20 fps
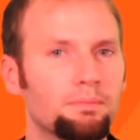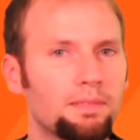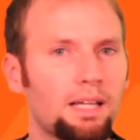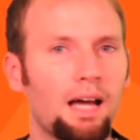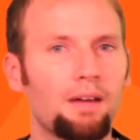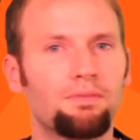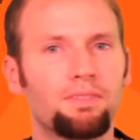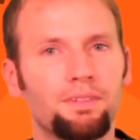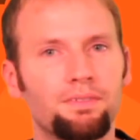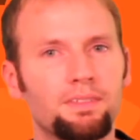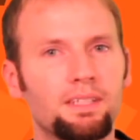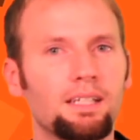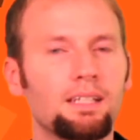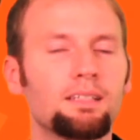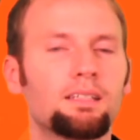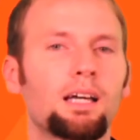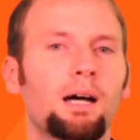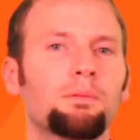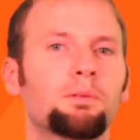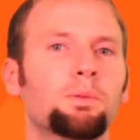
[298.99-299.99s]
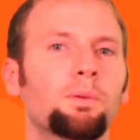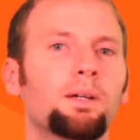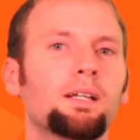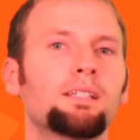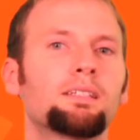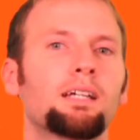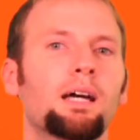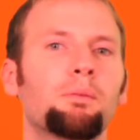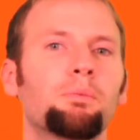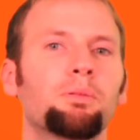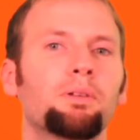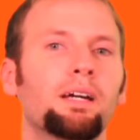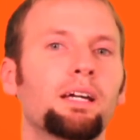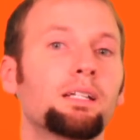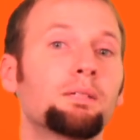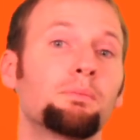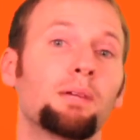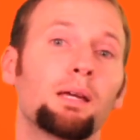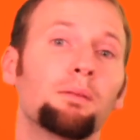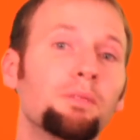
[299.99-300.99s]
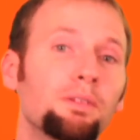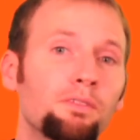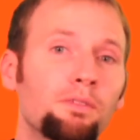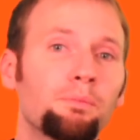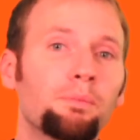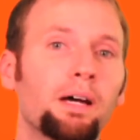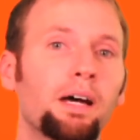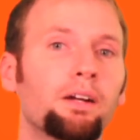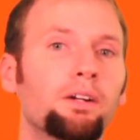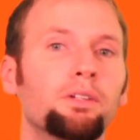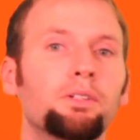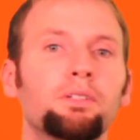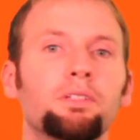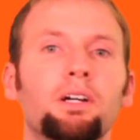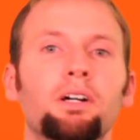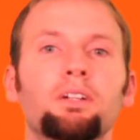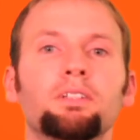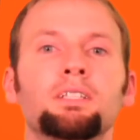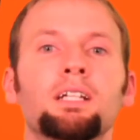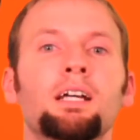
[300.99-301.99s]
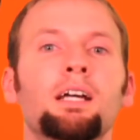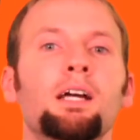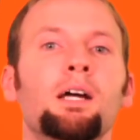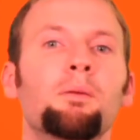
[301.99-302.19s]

top 15, top 20 type range, maybe even better. Who knows?